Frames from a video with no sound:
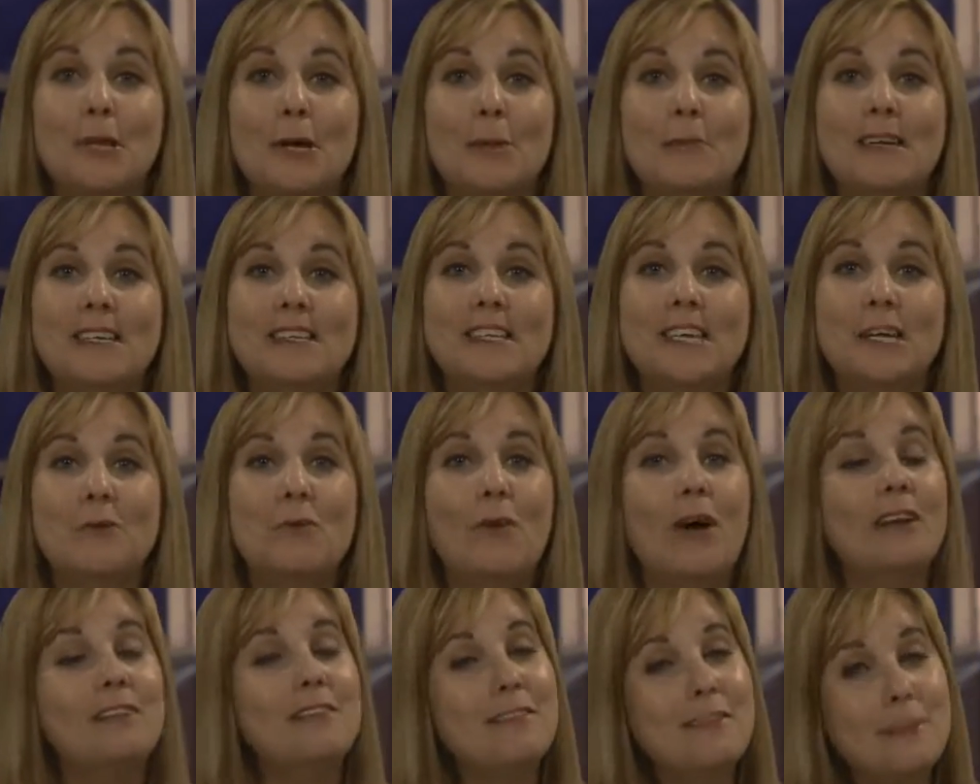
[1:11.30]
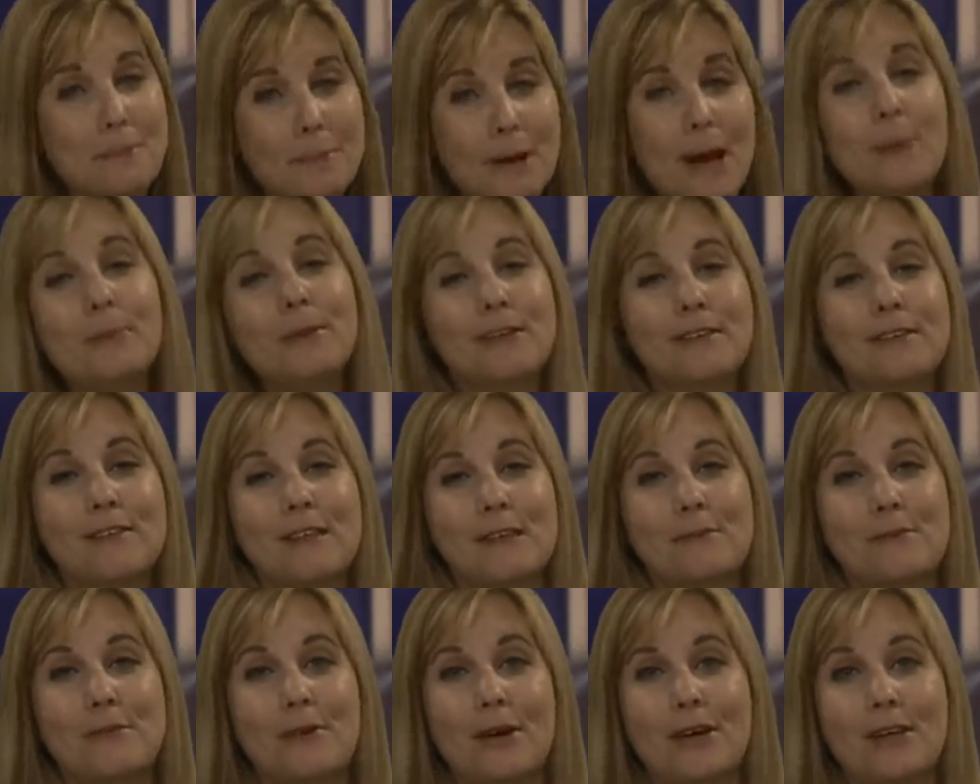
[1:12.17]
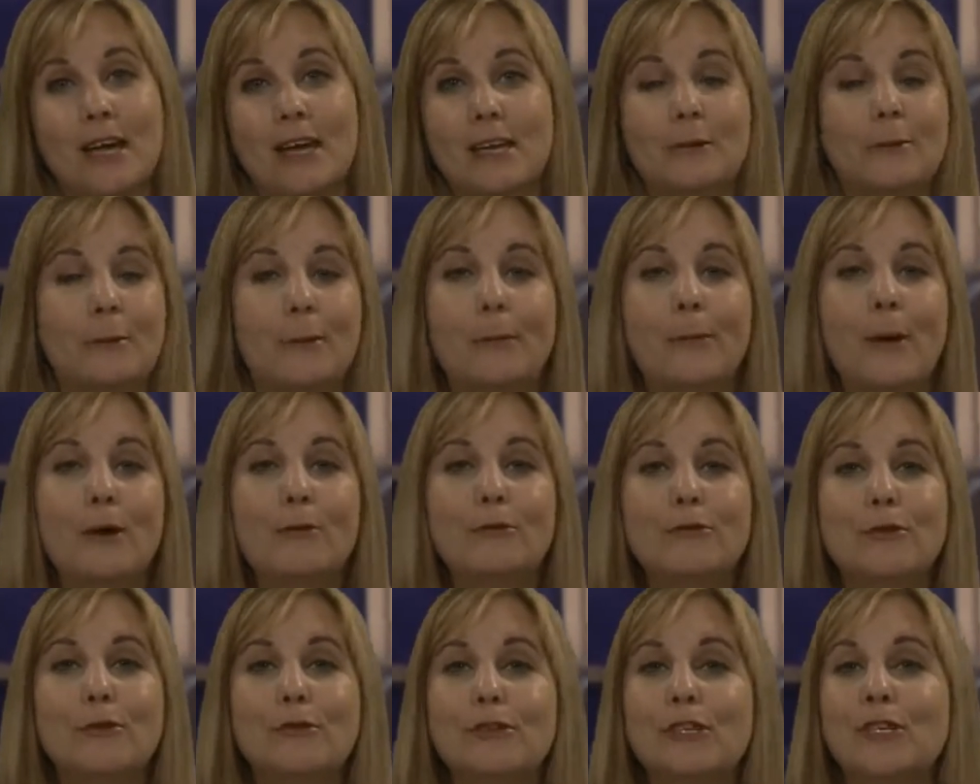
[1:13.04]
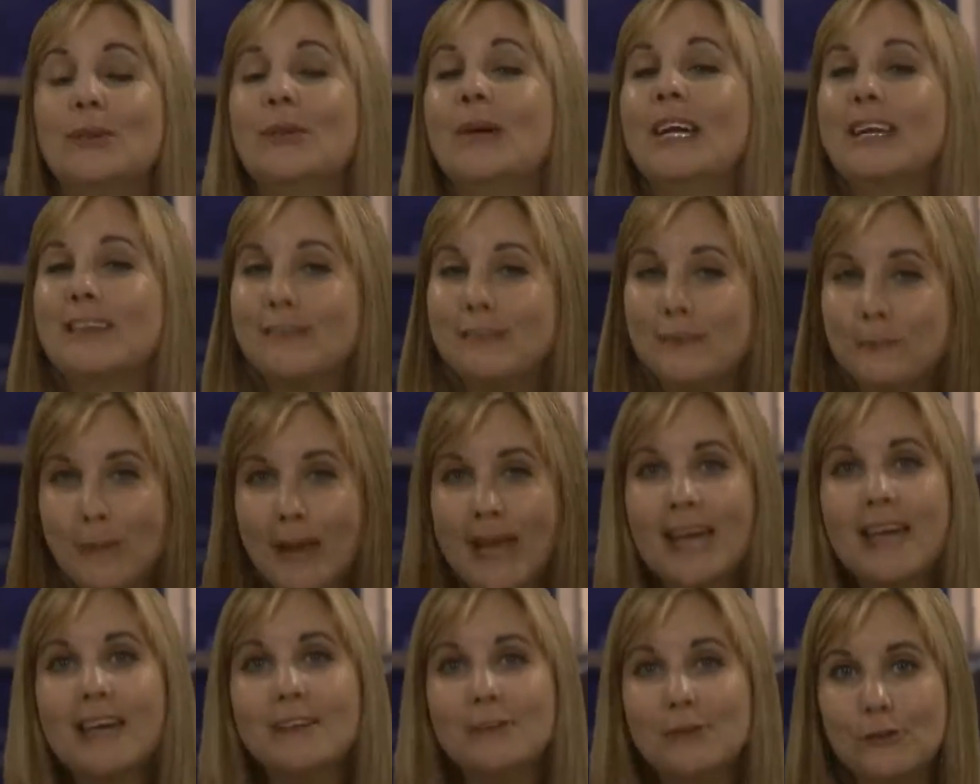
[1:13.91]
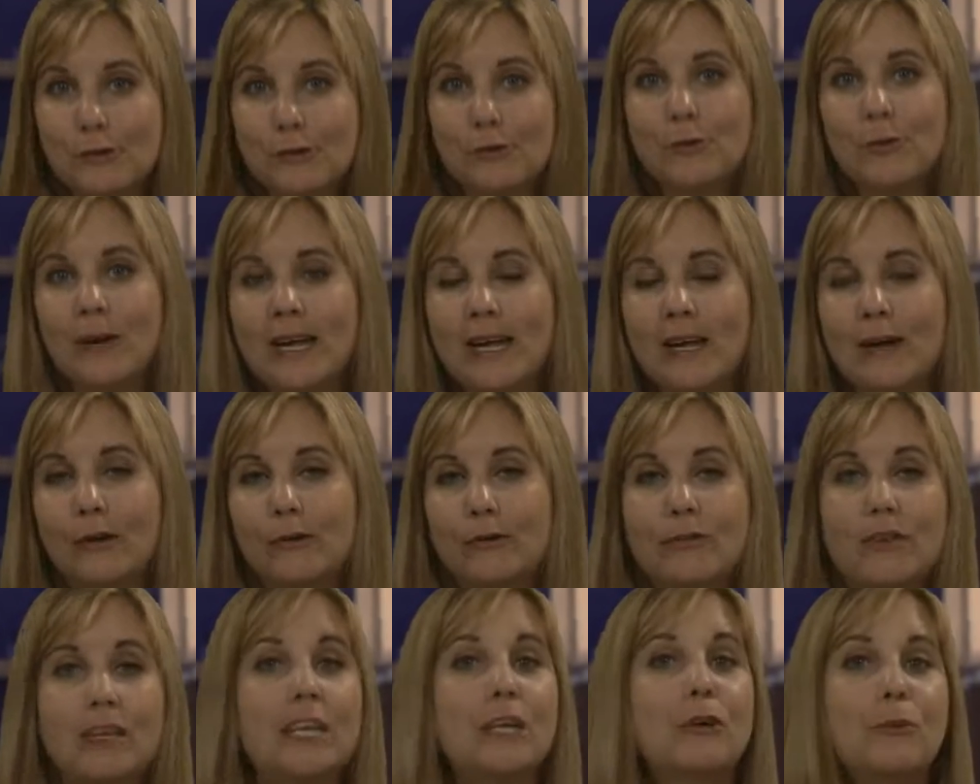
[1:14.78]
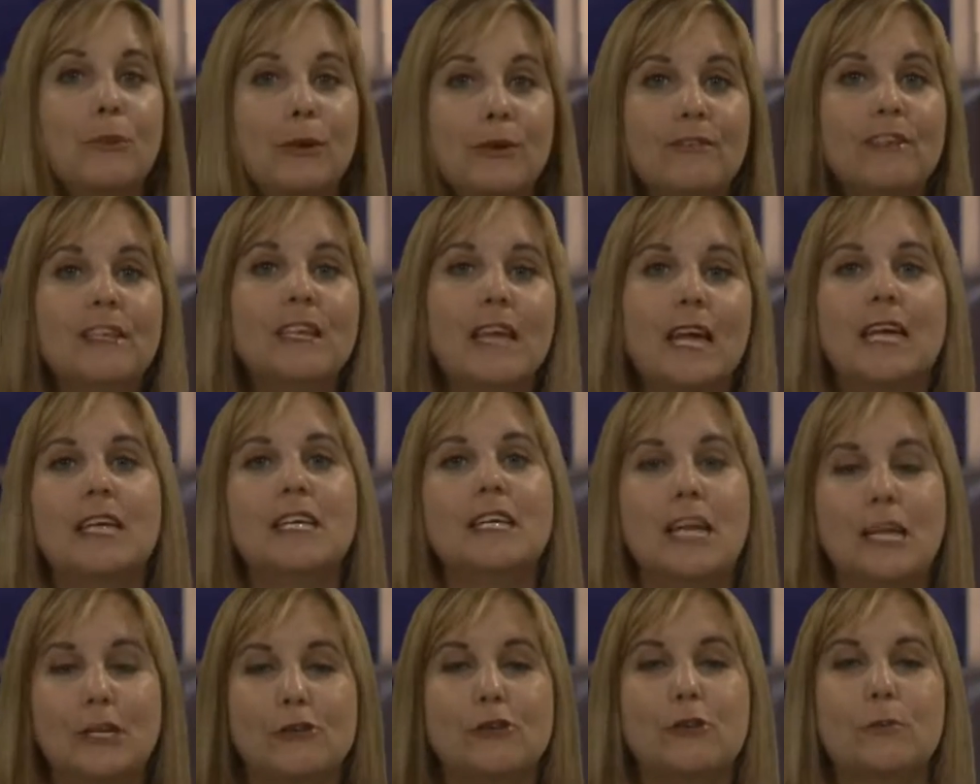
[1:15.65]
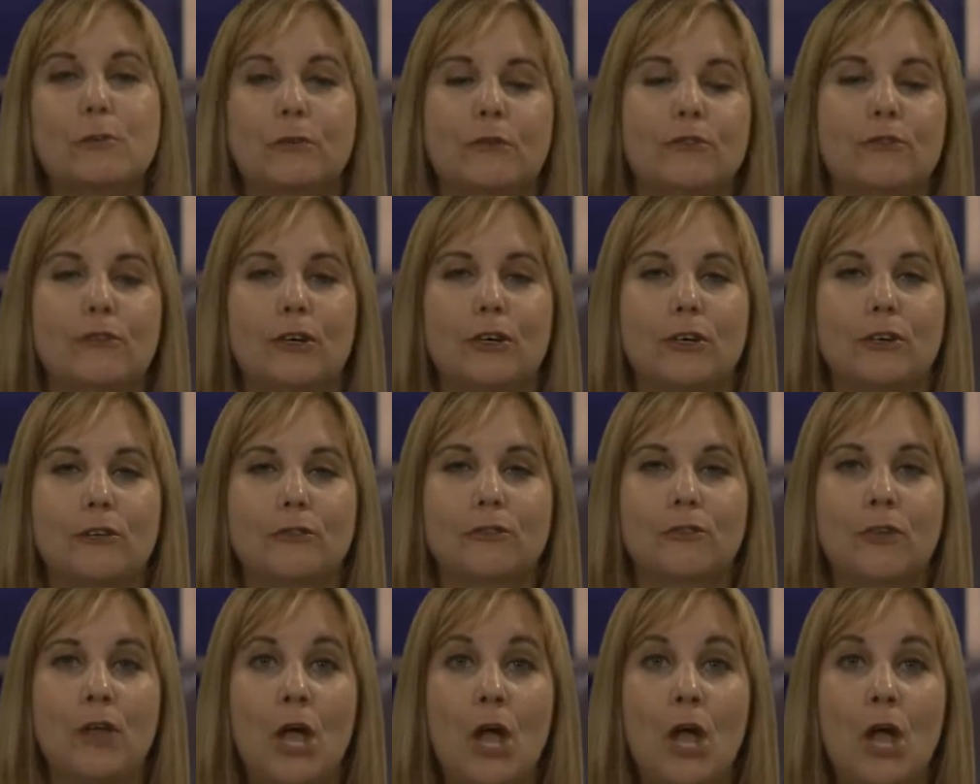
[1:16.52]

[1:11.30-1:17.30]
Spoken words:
Bloomington wants the public's input on a proposal to expand trails at Griffy Lake Nature Preserve.